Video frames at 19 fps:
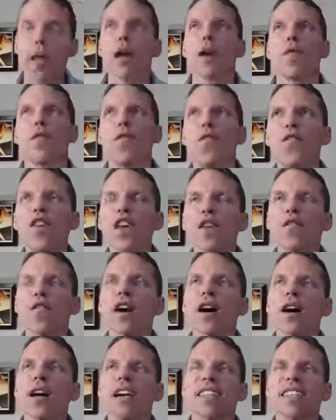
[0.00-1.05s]

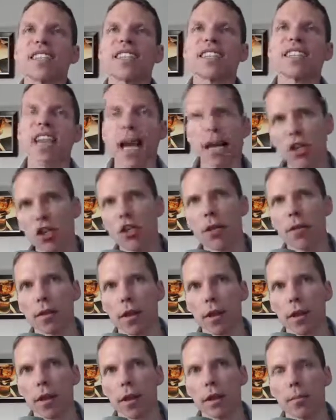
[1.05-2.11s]
vivisection
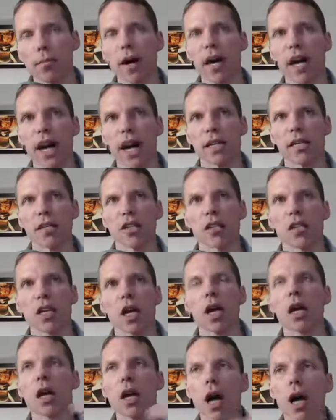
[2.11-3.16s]
by ISIS,
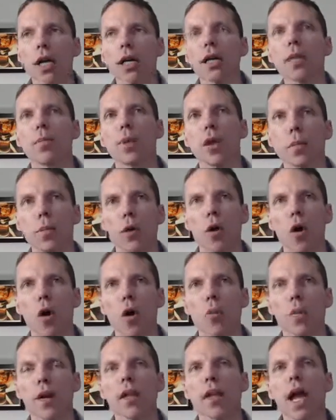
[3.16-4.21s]
cutting people
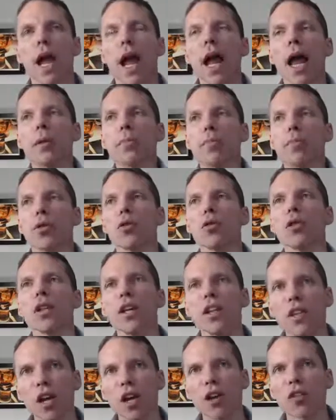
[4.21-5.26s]
open and
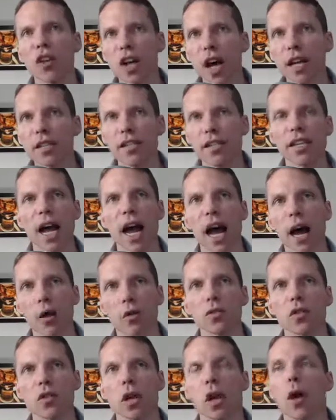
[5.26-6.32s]
pulling their guts
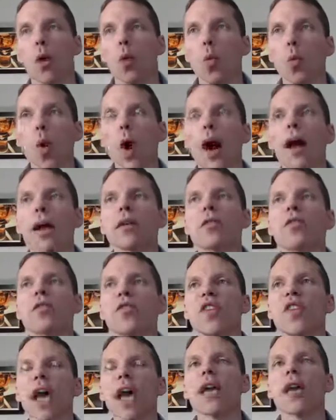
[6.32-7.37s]
out while
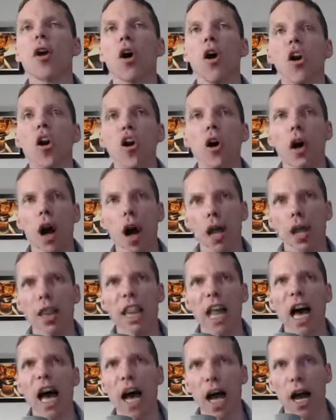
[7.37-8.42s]
they are
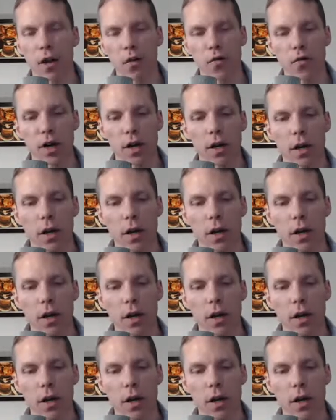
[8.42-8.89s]
alive,